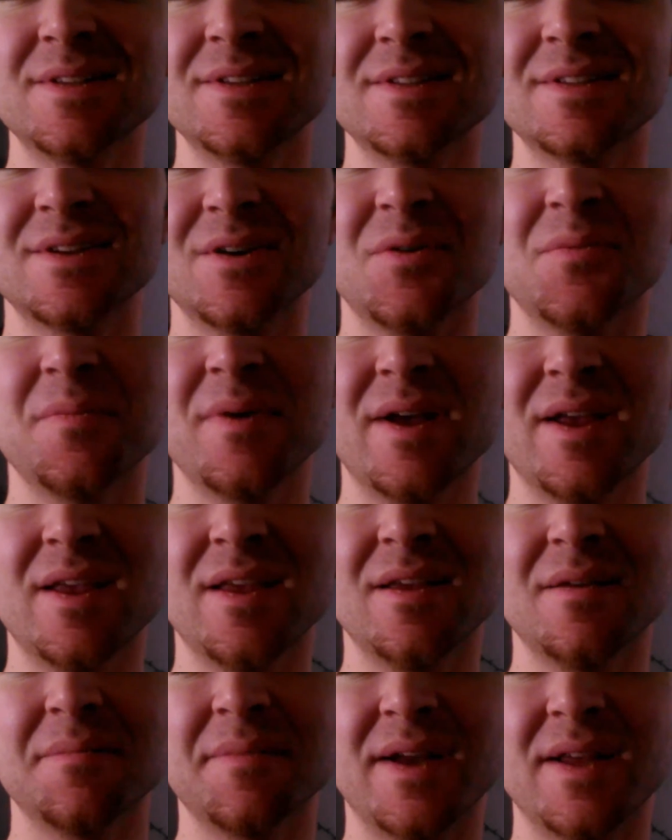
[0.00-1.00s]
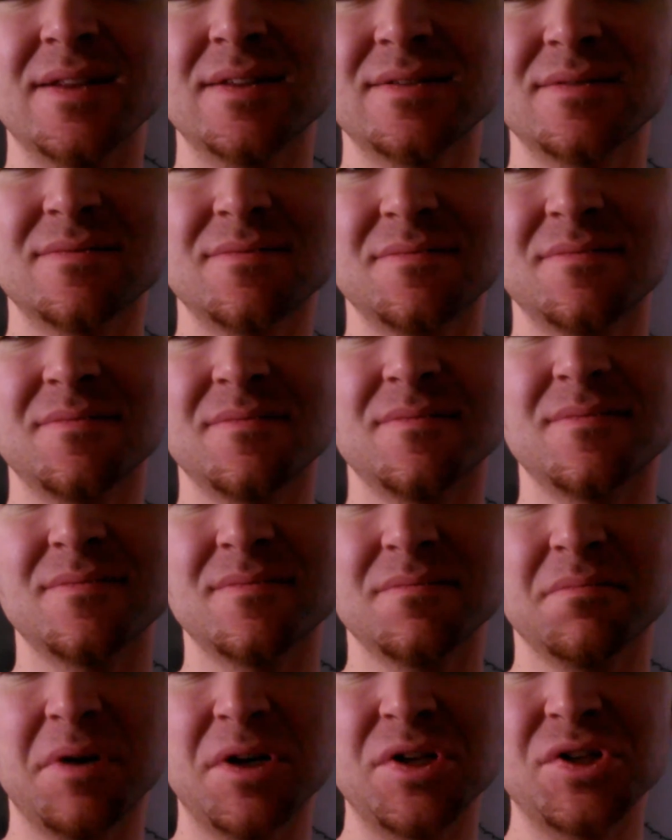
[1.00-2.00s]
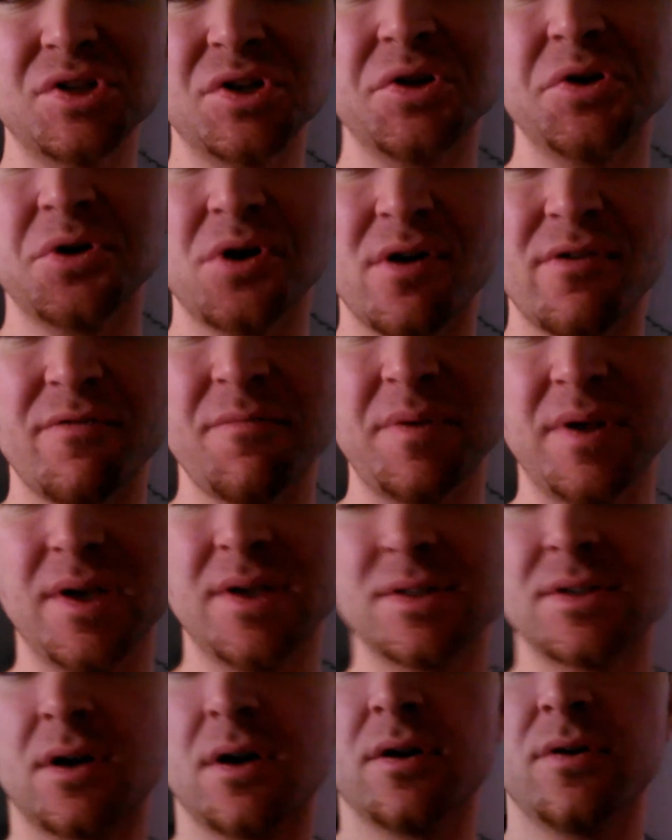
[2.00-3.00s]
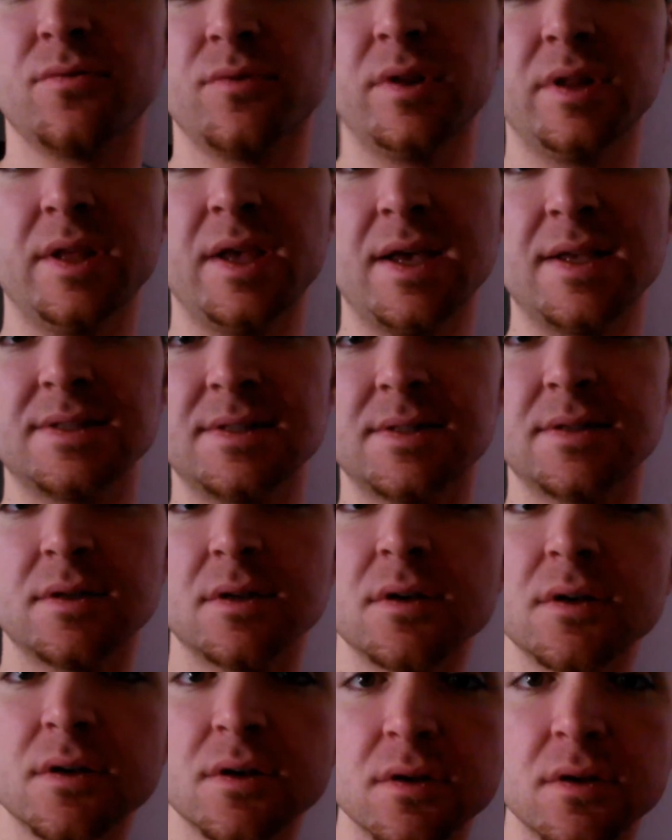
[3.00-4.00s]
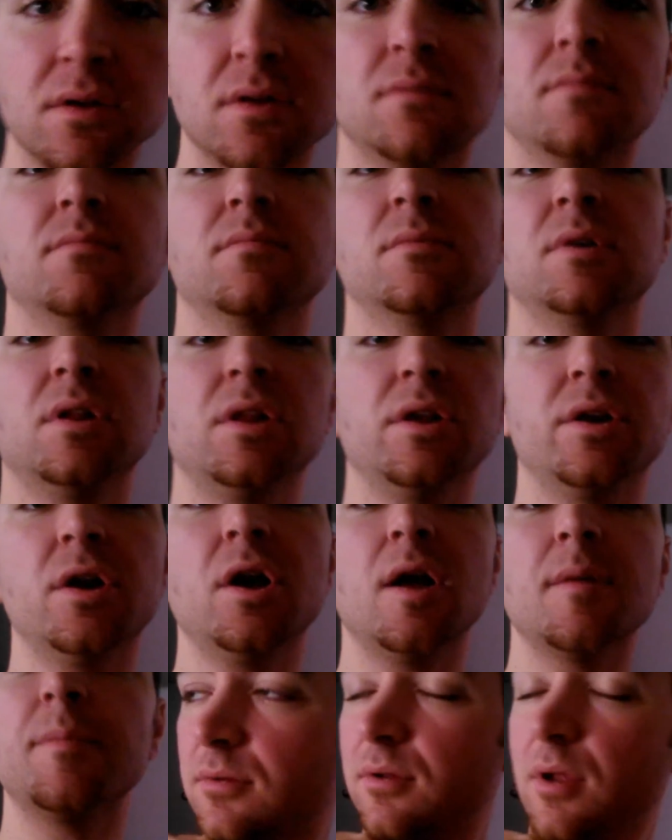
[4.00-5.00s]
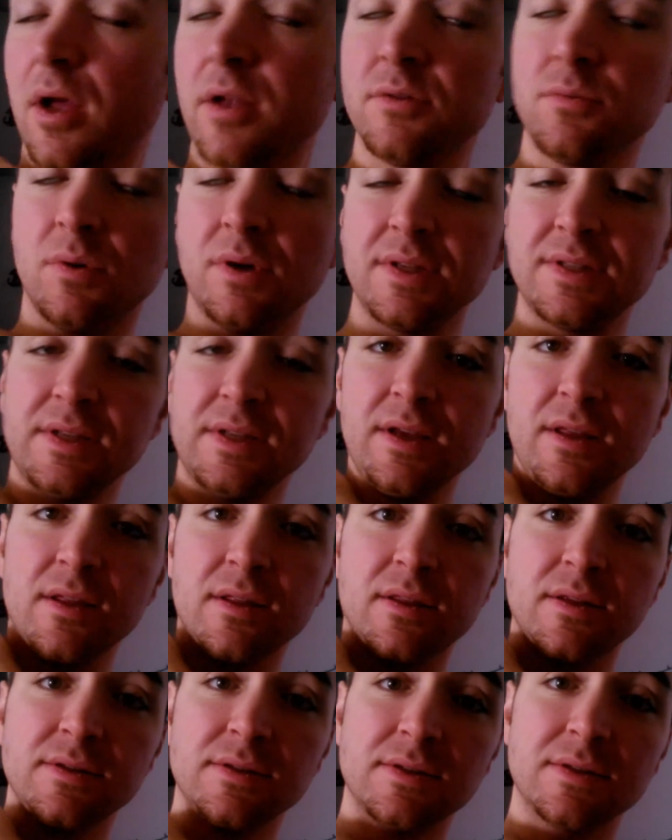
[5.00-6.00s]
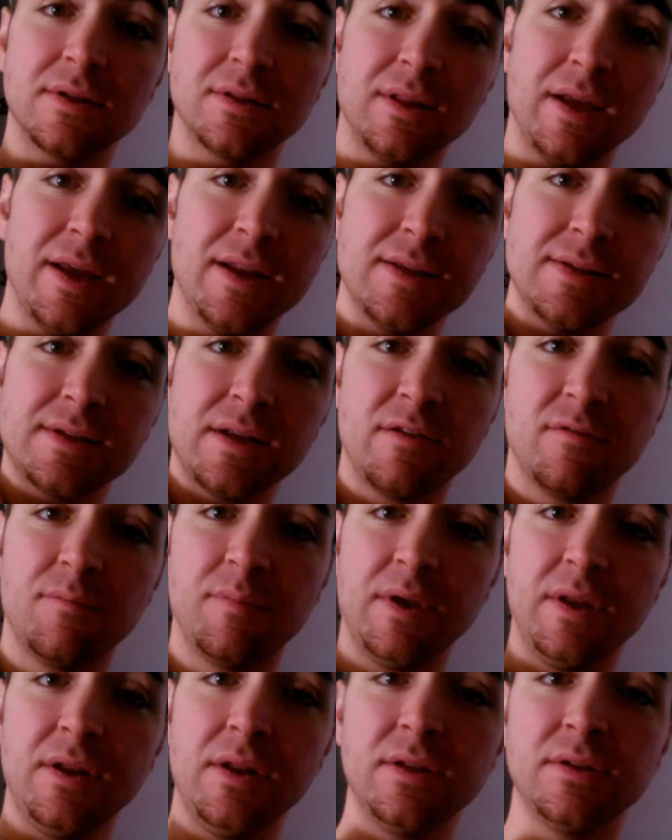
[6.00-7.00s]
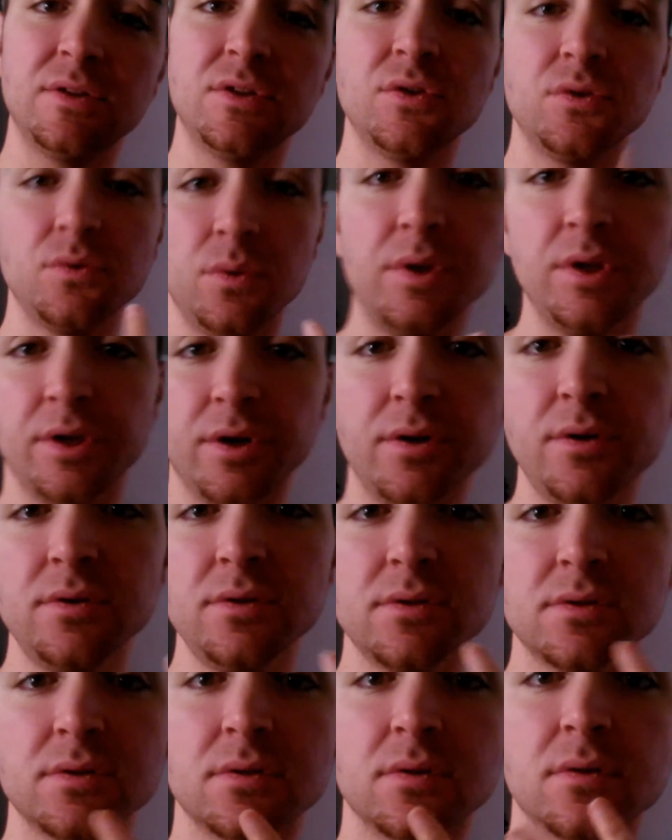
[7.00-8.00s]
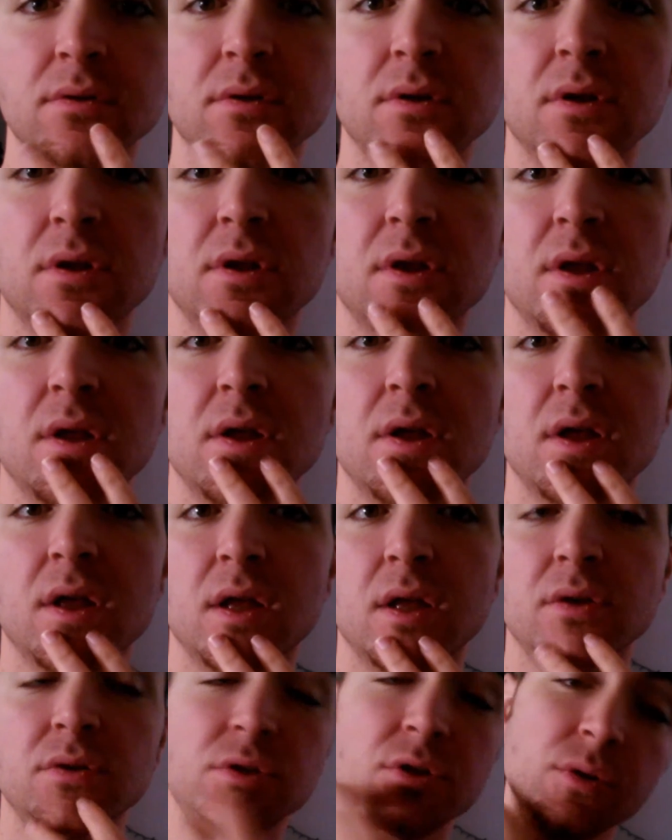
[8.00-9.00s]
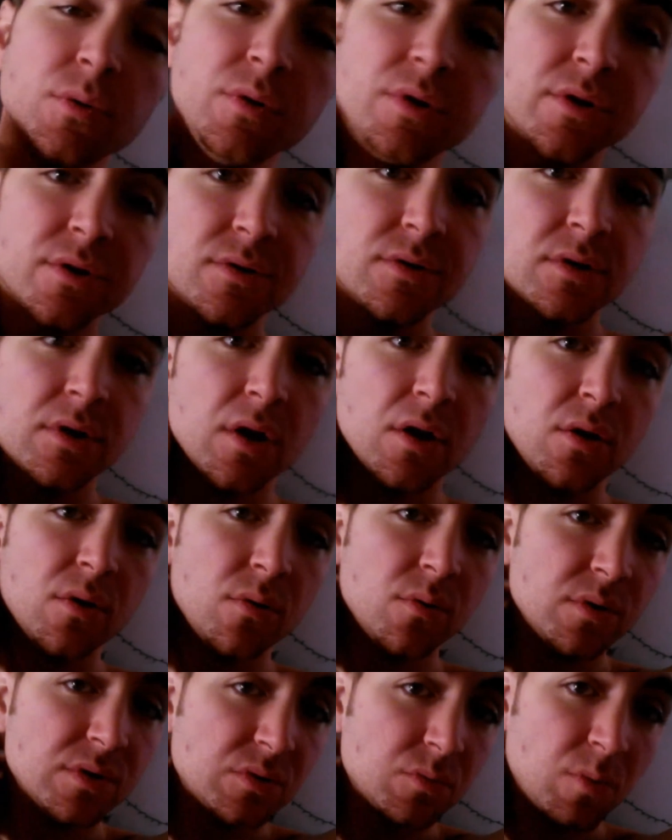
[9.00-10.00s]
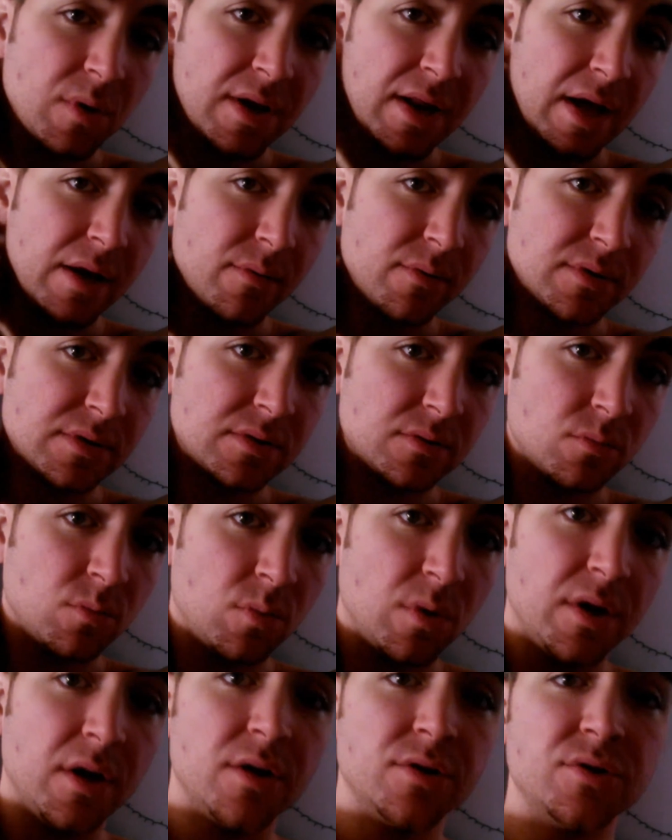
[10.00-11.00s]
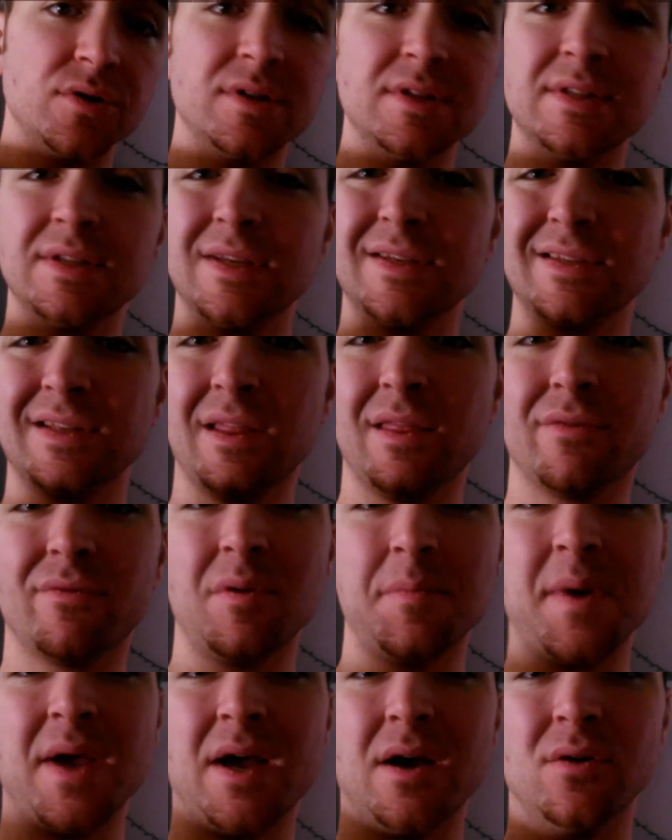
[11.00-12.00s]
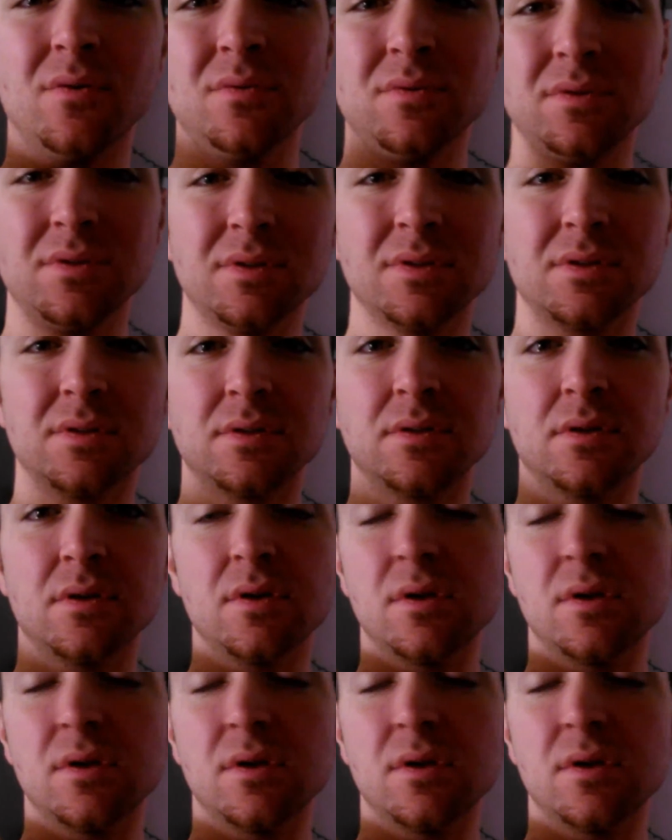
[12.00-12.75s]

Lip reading: So my shirt off pics aren't really as clear cut. I just want to say that this is the lightest I've been in 2 years. 2 years ago is when I was 163 pounds.